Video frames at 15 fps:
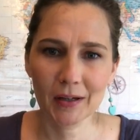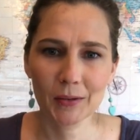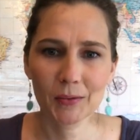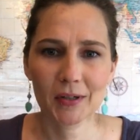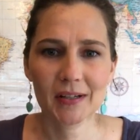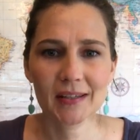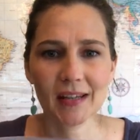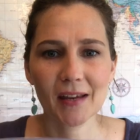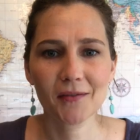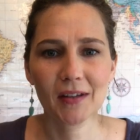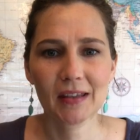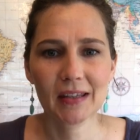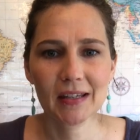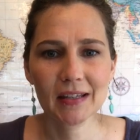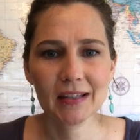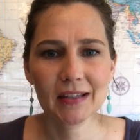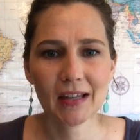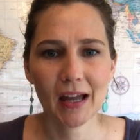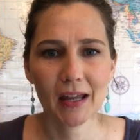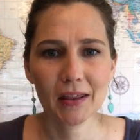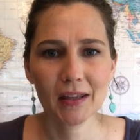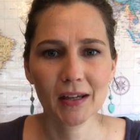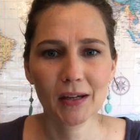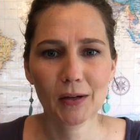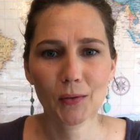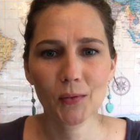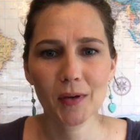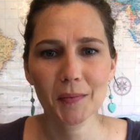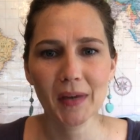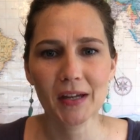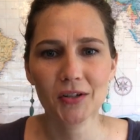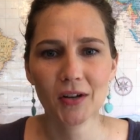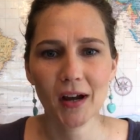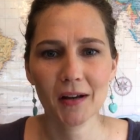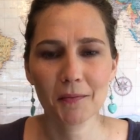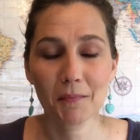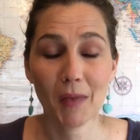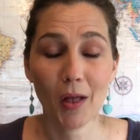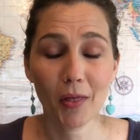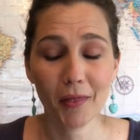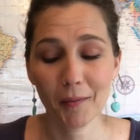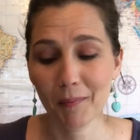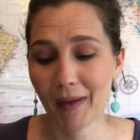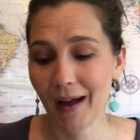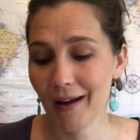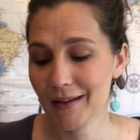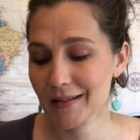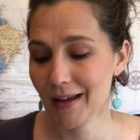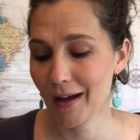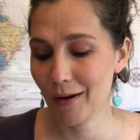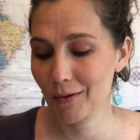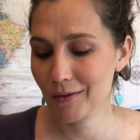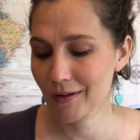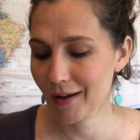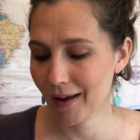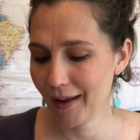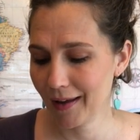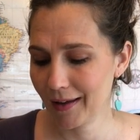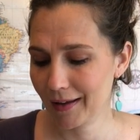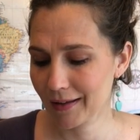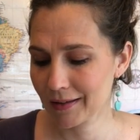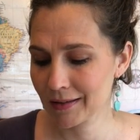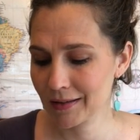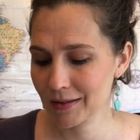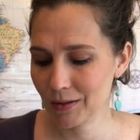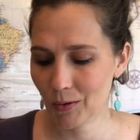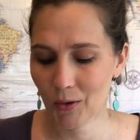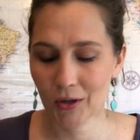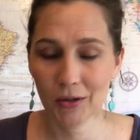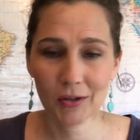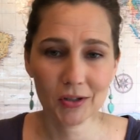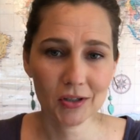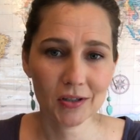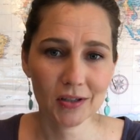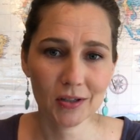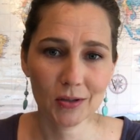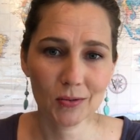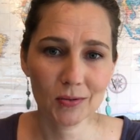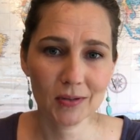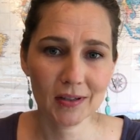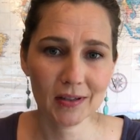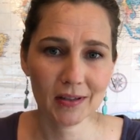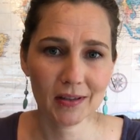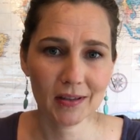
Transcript: We're saving these. I think we may try to melt them back down, or you can just use